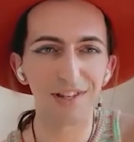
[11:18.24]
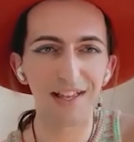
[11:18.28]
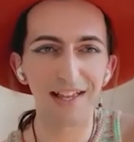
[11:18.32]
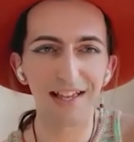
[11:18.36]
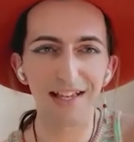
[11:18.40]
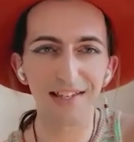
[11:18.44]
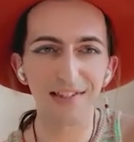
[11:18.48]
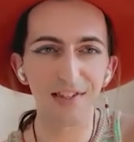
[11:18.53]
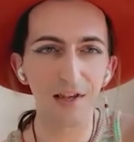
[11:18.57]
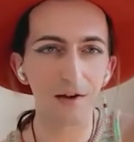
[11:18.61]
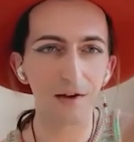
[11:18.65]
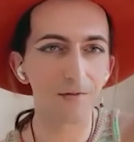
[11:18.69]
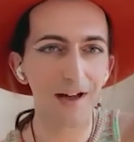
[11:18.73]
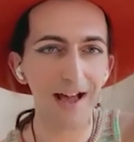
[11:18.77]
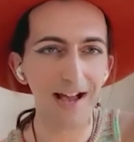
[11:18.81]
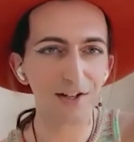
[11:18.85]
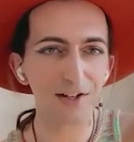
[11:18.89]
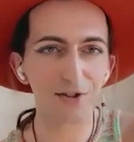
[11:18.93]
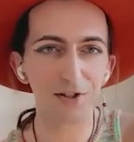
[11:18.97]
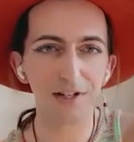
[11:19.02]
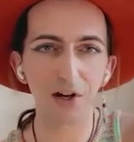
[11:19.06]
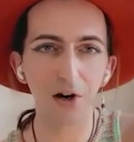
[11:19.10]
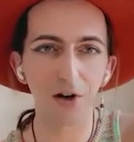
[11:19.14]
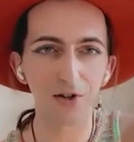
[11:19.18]
is a
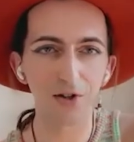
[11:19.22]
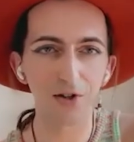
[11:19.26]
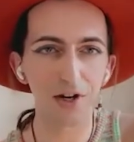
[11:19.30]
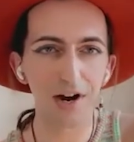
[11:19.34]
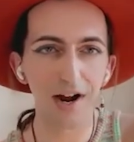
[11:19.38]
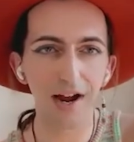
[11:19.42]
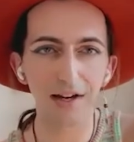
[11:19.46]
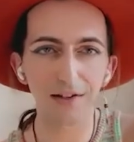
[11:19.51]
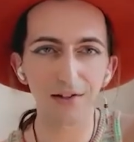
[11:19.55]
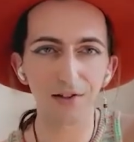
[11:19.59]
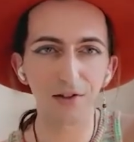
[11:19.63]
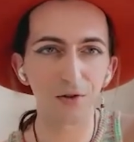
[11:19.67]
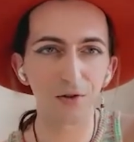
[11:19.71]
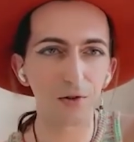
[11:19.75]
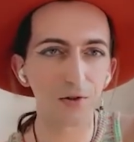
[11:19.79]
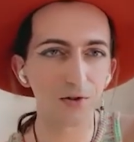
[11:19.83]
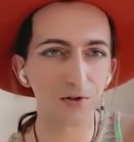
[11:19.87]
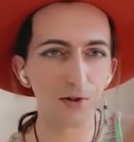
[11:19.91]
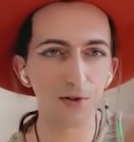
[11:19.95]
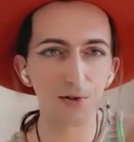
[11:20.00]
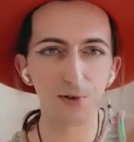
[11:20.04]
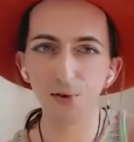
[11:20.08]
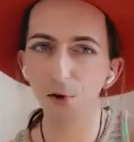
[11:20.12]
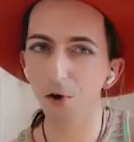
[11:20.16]
factory contract
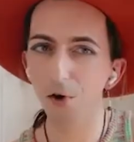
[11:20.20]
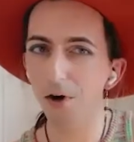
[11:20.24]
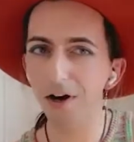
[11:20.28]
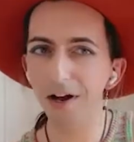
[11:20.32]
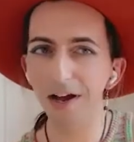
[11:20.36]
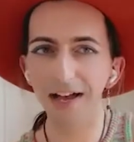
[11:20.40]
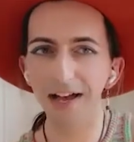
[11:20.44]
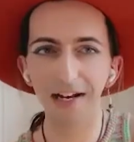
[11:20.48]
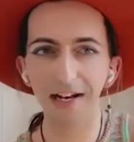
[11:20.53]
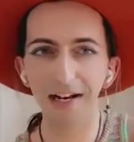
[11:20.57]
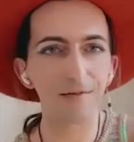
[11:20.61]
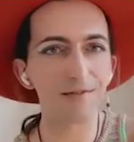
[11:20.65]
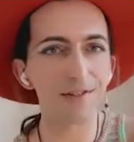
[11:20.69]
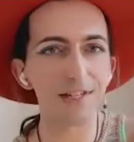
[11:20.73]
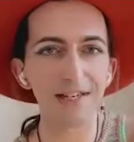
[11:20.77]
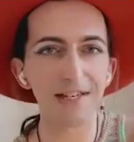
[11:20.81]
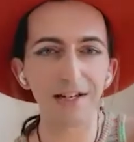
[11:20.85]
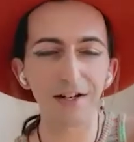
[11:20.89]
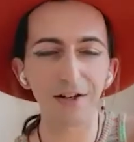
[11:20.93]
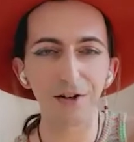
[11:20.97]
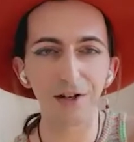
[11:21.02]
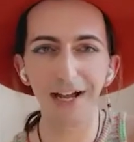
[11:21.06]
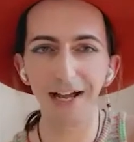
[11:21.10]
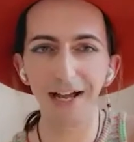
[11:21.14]
called Zora
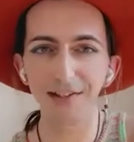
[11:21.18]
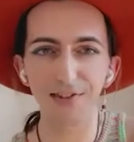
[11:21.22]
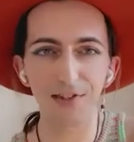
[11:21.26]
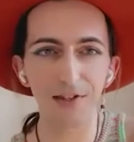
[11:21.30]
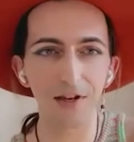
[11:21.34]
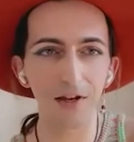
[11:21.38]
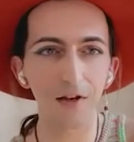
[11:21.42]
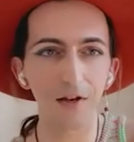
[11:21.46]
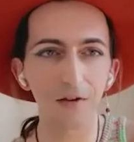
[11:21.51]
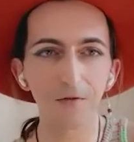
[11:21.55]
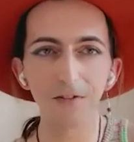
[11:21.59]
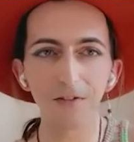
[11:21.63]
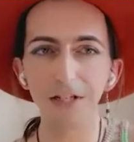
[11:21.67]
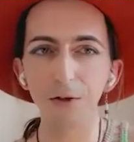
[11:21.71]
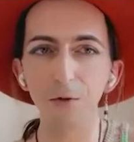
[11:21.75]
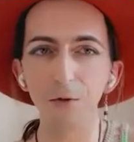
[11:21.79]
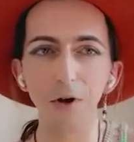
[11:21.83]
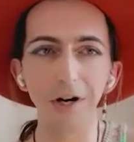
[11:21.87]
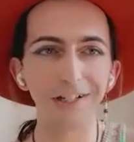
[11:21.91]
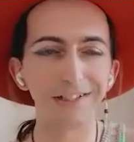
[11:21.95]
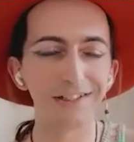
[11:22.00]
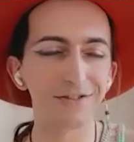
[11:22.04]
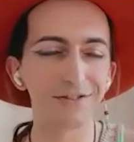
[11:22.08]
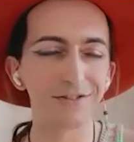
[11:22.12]
NFT Creator
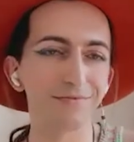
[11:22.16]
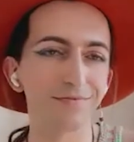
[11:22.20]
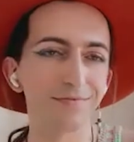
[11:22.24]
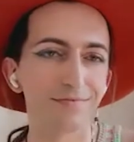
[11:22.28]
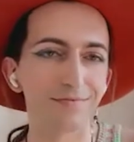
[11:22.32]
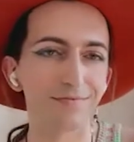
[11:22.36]
V1.